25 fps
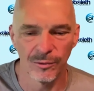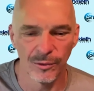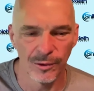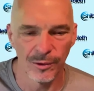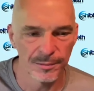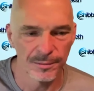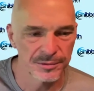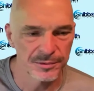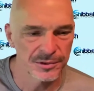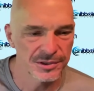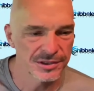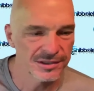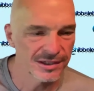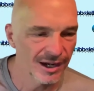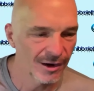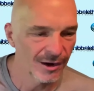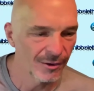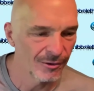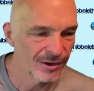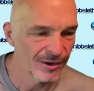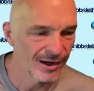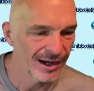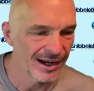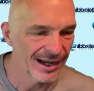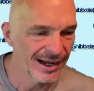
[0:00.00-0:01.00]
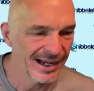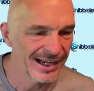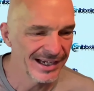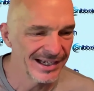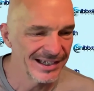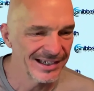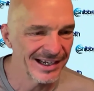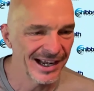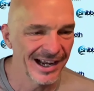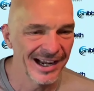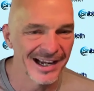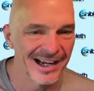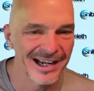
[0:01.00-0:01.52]
Whoops. Oh,
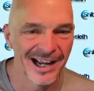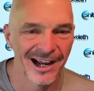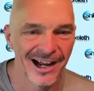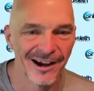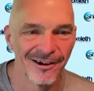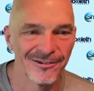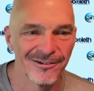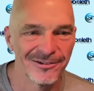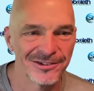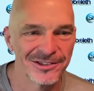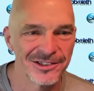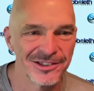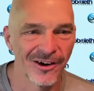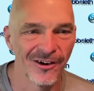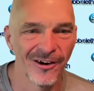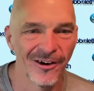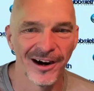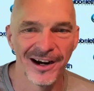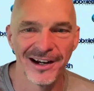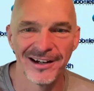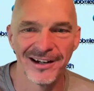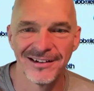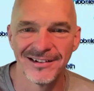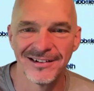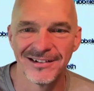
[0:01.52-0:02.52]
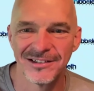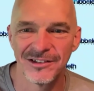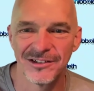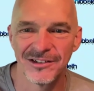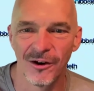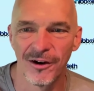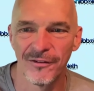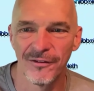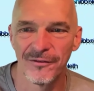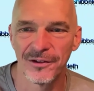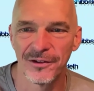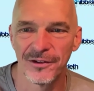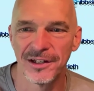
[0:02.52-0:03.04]
hang, hang on. Sorry.
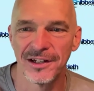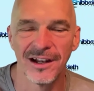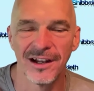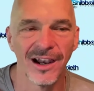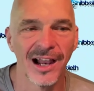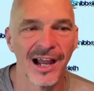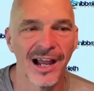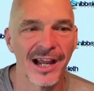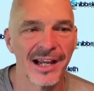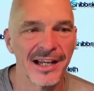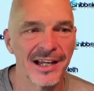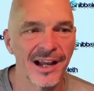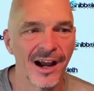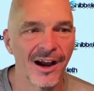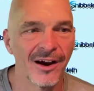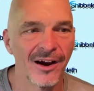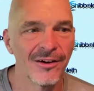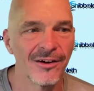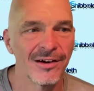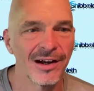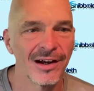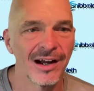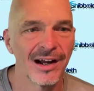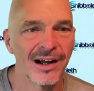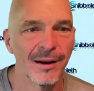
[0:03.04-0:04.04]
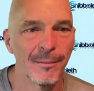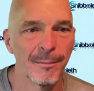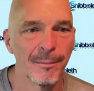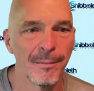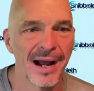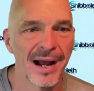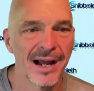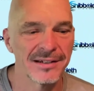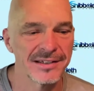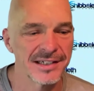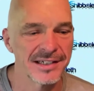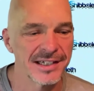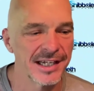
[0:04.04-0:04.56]
Sorry for the delay, y'all. I'm
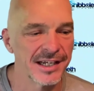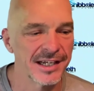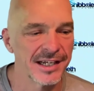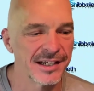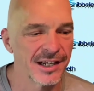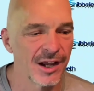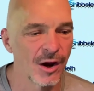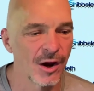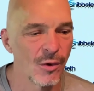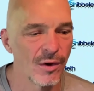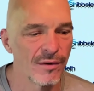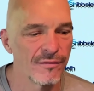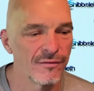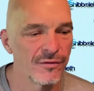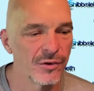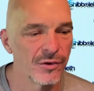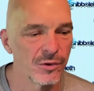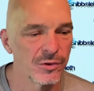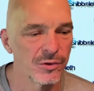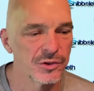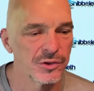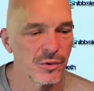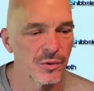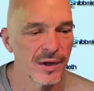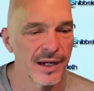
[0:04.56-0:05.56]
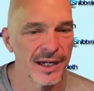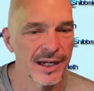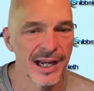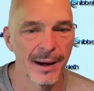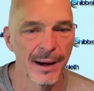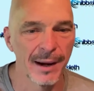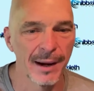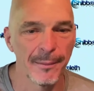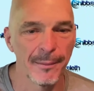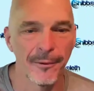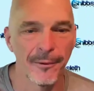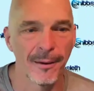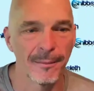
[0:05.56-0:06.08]
about to get going full swing, I
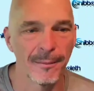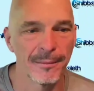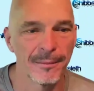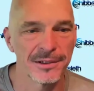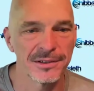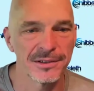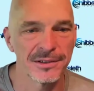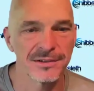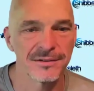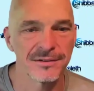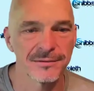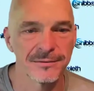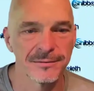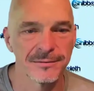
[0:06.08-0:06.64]
promise.